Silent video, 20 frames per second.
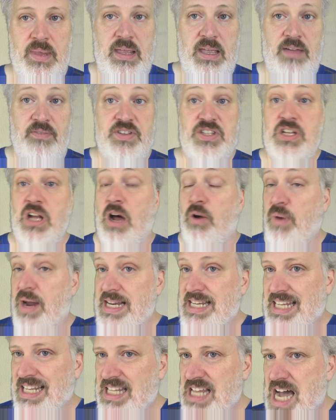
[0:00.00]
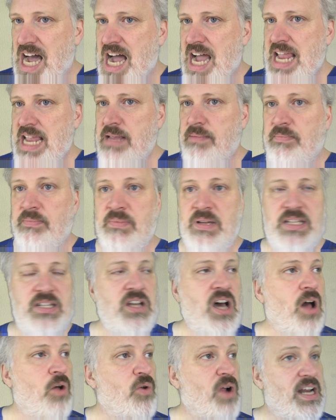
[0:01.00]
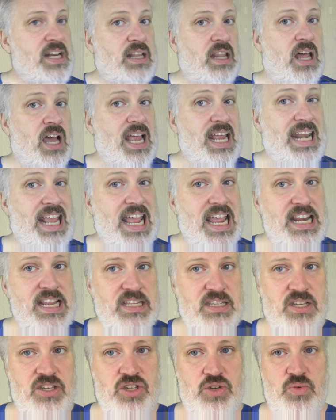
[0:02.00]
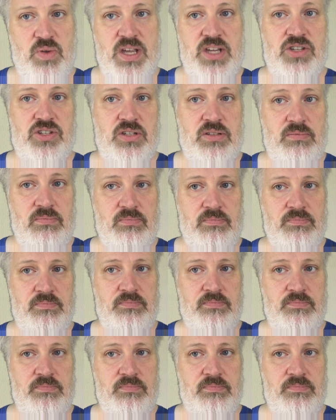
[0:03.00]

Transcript: If it's not right to lie, it's not right to lie in any situation.